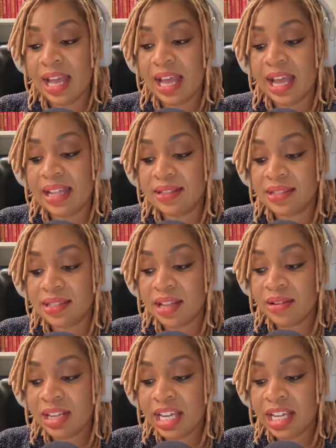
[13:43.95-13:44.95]
and
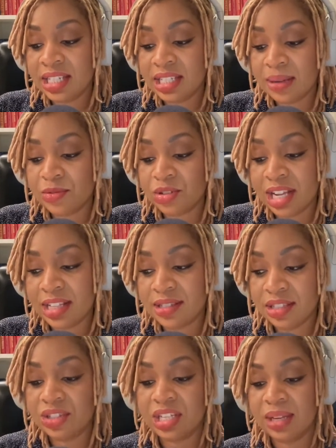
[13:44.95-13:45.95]
slowly ended up
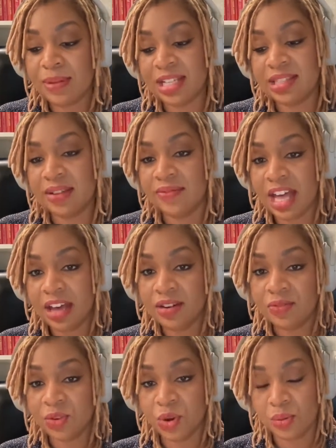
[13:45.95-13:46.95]
transitioning myself out
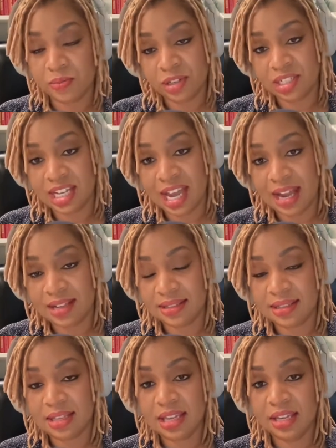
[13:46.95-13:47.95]
of corporate
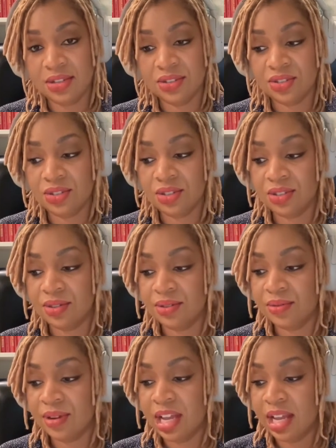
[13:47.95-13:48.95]
tax
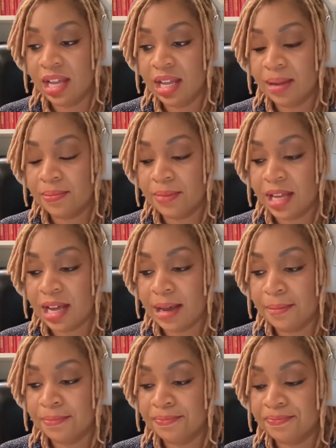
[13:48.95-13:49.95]
into.
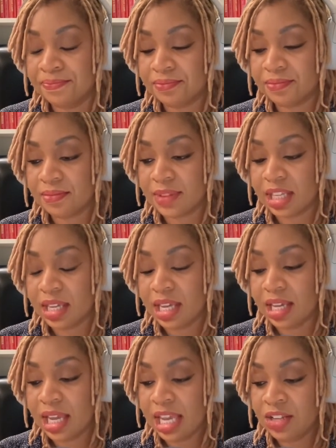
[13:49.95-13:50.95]
Um,
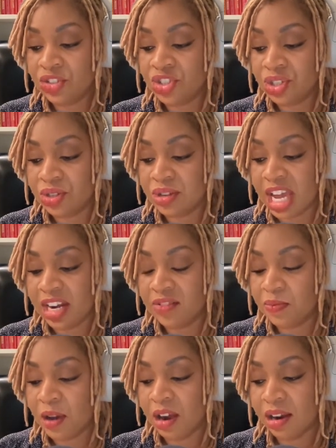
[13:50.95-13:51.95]
into kind
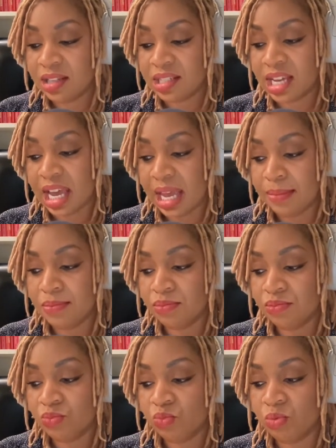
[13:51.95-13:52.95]
of
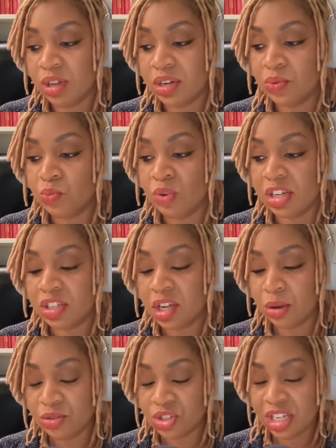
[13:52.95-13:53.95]
part-time one-on-one
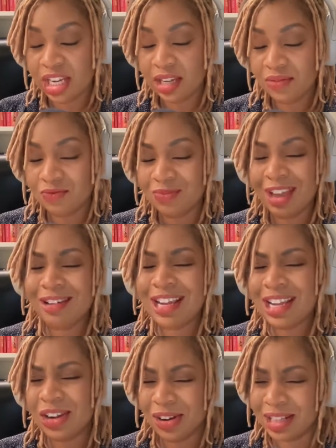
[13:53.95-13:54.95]
coaching
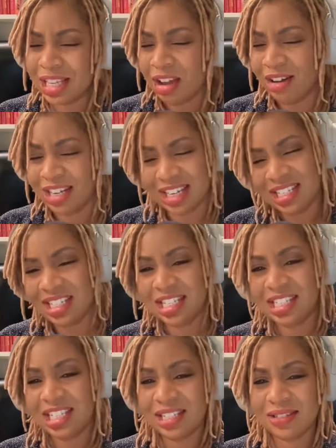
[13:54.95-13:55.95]
very early on I,
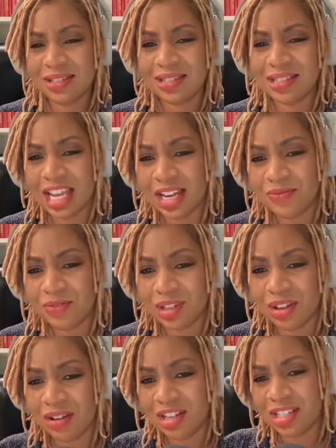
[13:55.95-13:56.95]
it didn't sustain for
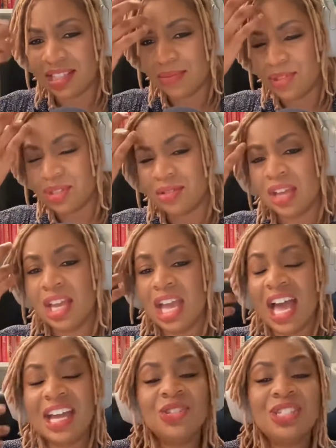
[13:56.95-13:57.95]
long because i was
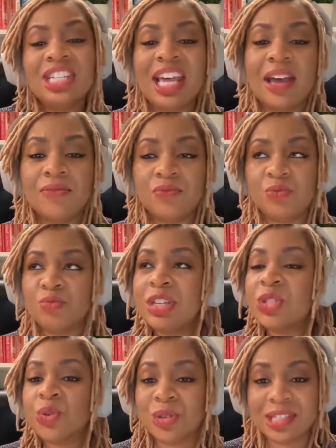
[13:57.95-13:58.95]
i just didn't have
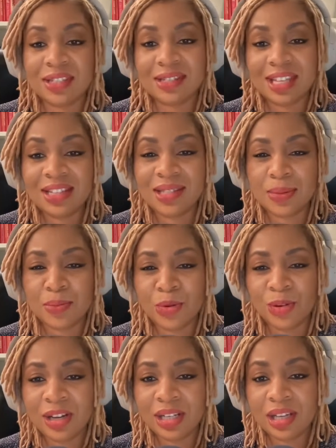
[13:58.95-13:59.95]
resources and
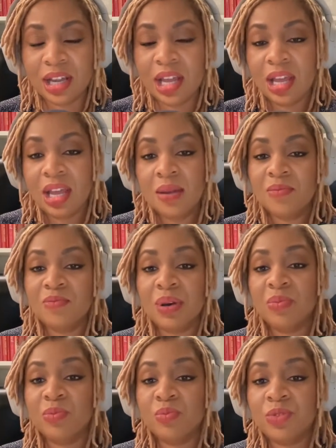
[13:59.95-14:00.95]
support
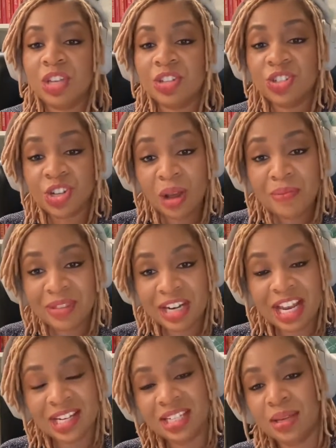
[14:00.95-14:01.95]
but the job that
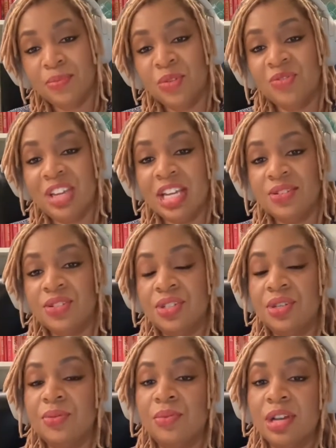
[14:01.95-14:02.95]
I ended up moving
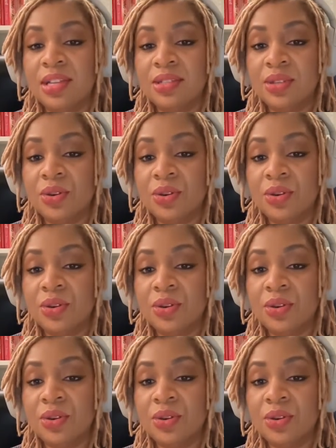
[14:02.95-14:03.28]
into was